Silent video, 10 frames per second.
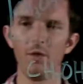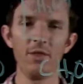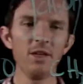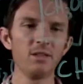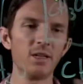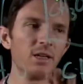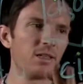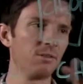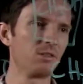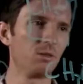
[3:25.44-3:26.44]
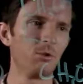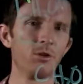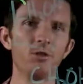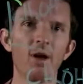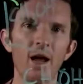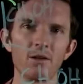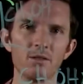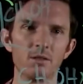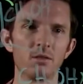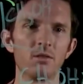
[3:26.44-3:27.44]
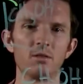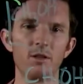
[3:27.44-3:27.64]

Well, these things have similar attractions,